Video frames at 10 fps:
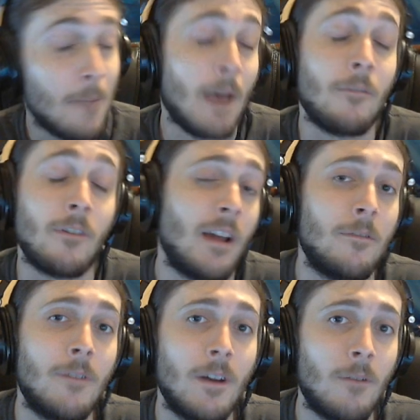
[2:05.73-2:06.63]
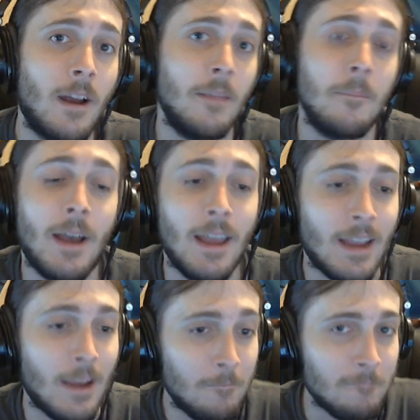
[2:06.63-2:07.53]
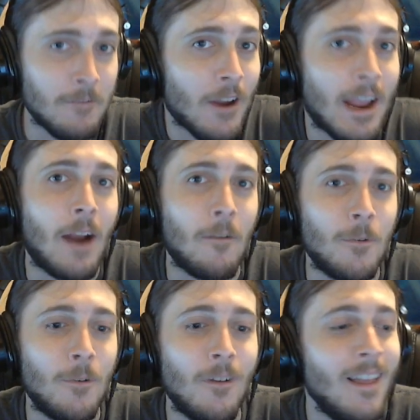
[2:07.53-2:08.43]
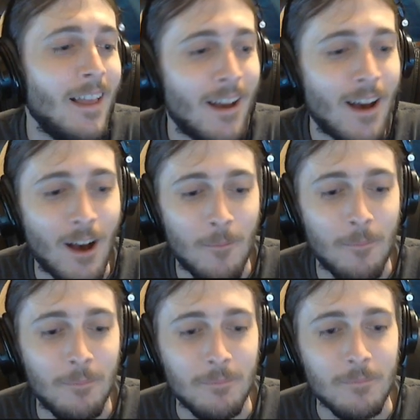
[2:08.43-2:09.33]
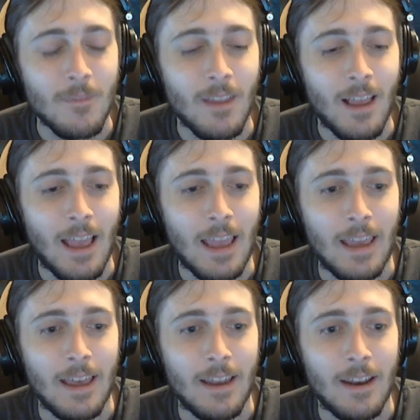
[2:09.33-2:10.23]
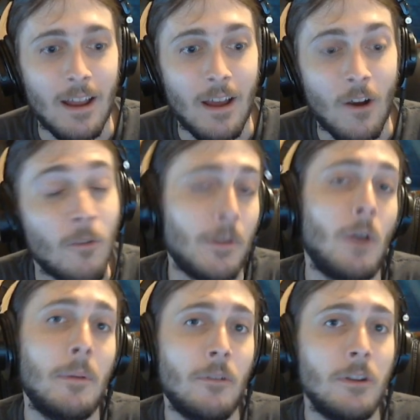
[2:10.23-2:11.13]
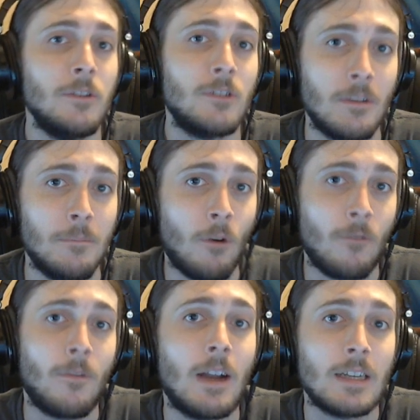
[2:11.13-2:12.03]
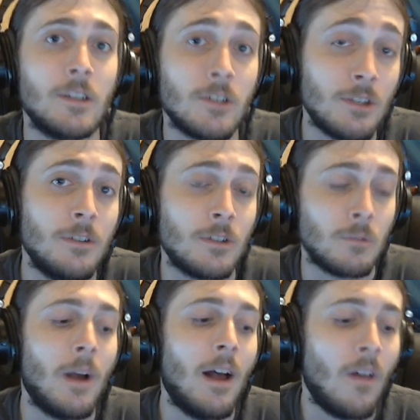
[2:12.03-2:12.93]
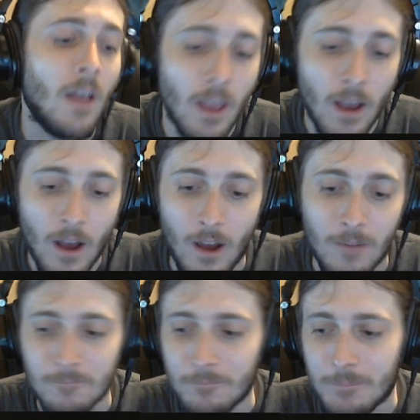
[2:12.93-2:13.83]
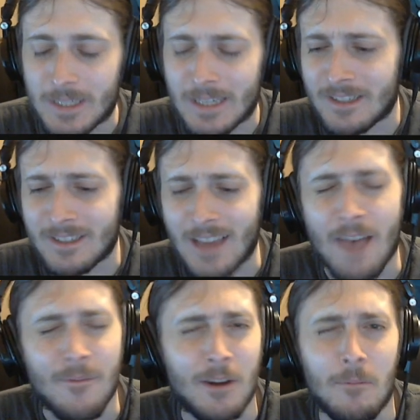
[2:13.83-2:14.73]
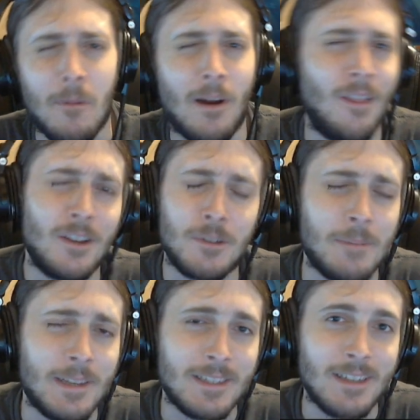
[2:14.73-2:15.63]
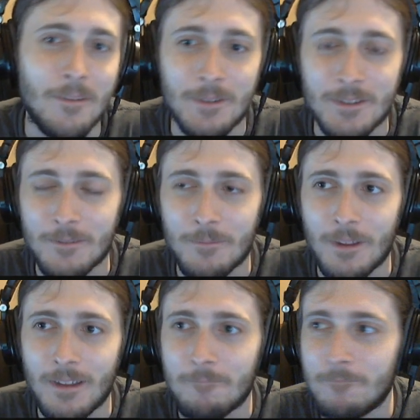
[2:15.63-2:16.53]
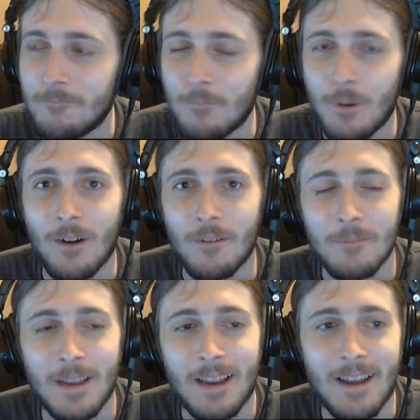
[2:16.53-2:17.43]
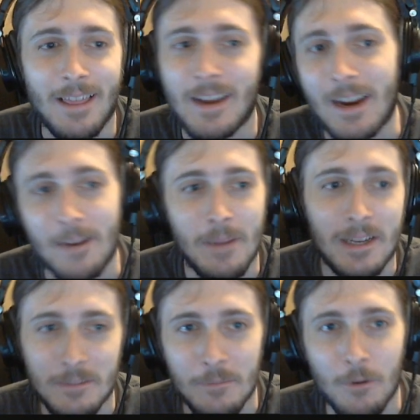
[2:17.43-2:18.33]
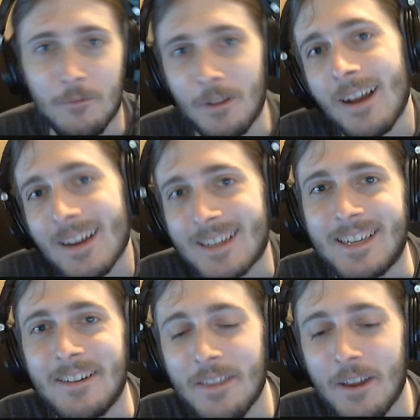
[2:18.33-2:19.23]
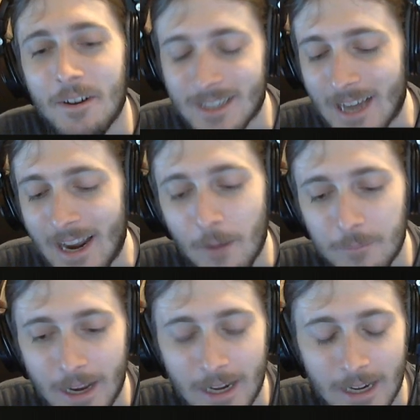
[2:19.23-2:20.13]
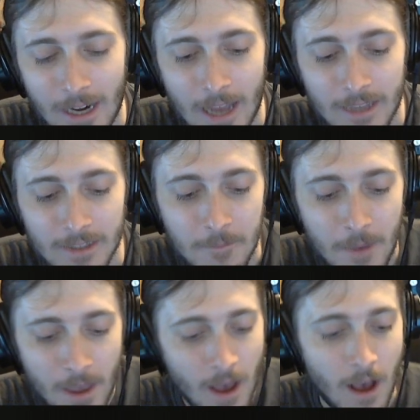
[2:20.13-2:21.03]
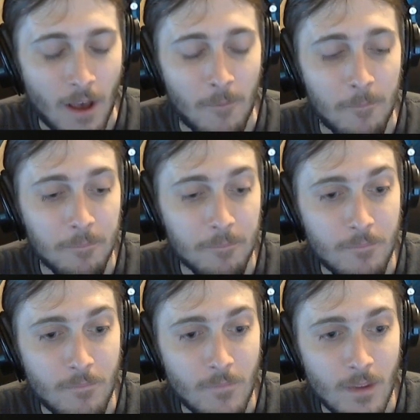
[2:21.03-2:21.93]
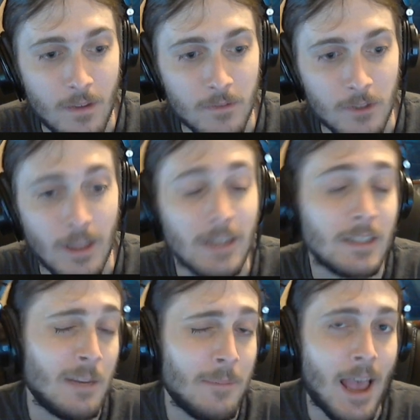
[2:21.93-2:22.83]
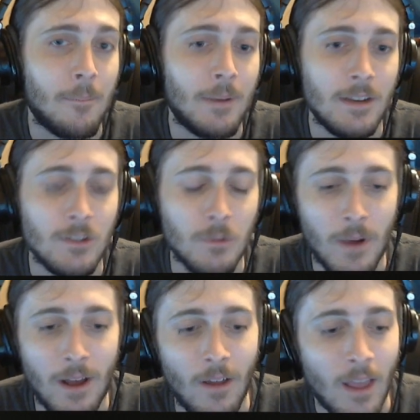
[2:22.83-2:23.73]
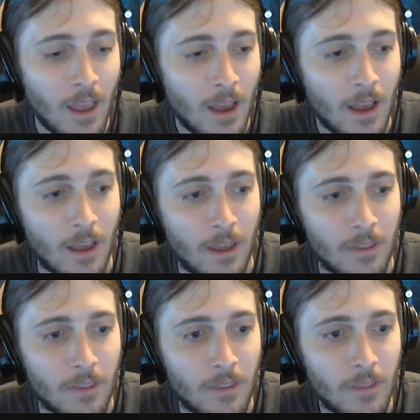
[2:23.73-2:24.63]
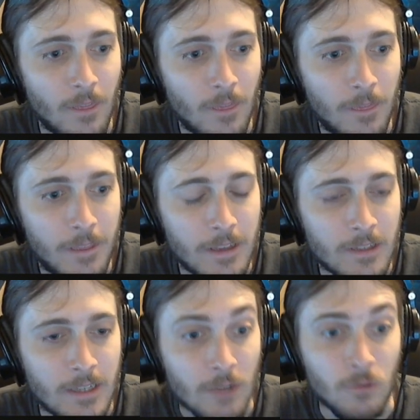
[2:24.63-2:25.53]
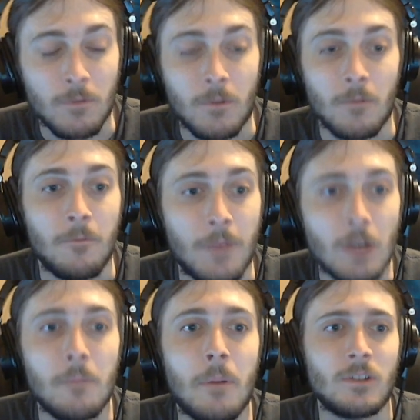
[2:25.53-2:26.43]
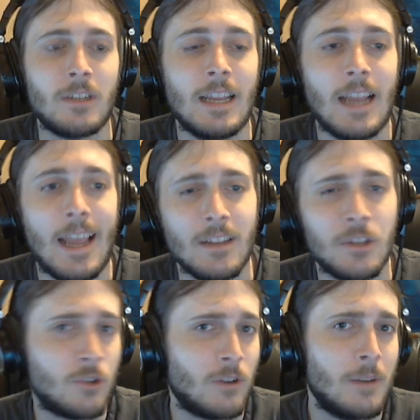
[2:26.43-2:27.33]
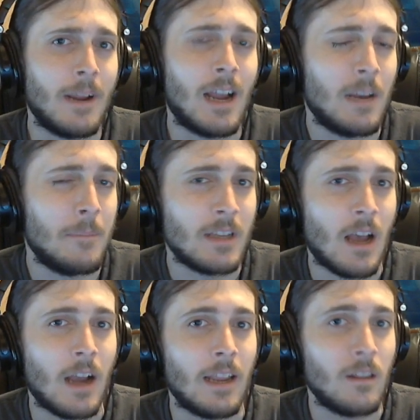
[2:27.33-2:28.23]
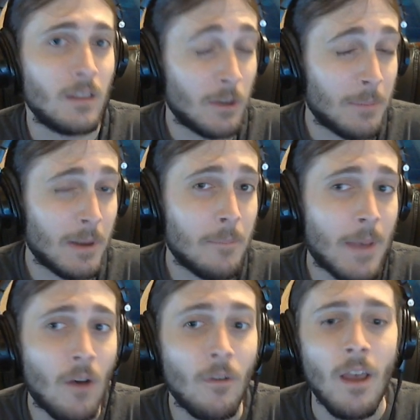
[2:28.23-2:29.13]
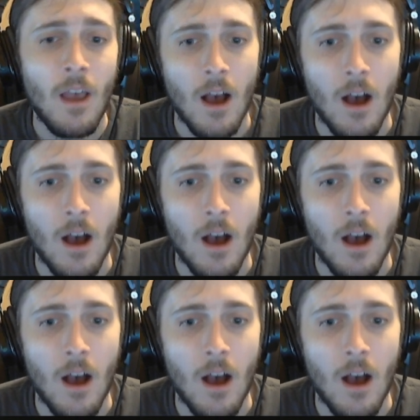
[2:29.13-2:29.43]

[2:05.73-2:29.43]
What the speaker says: I'm having a lot of fun riding the bike. I'm very careful. And hopefully I'll be able to do some motovlogs here soon as well. Because I just have inner monologues with myself, and it's really weird. And I think I can make some motovlogs here and there, just kind of updating you guys. So that's going to be happening as well. The schedule for video posting and streaming I'm going to be talking a little bit about.